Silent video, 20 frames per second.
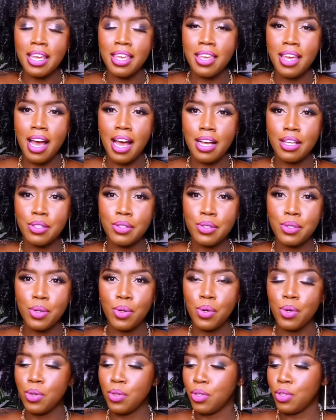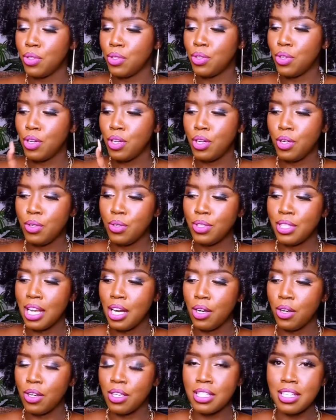Yeah, so don't lose
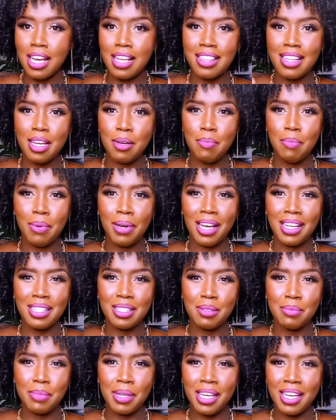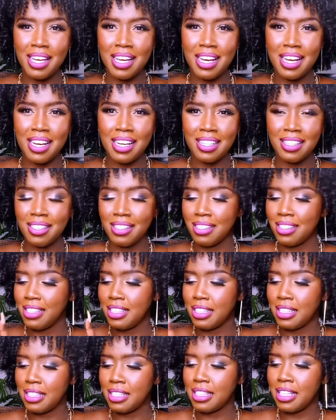a lot. And then plus my hair
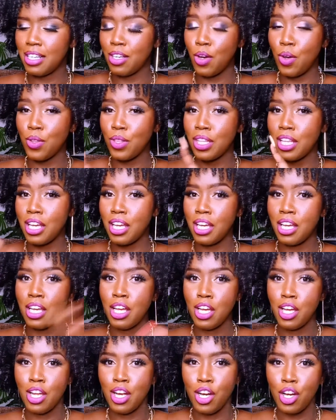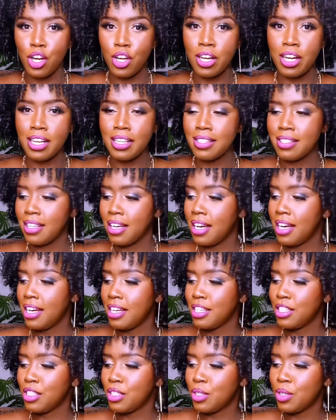is on the longer
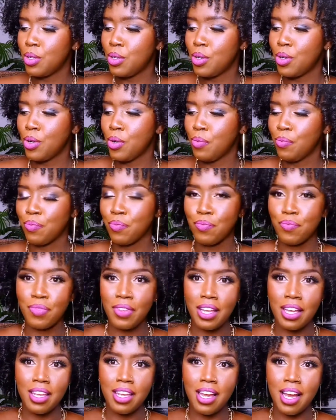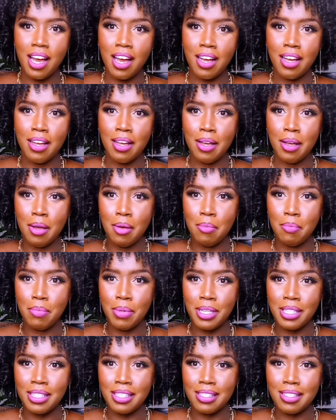side, so yeah.
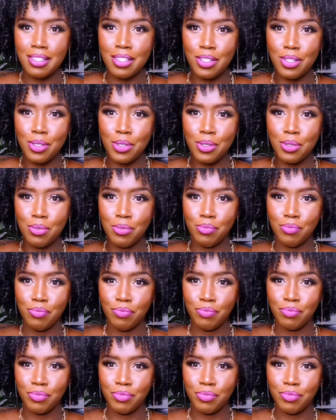But yo,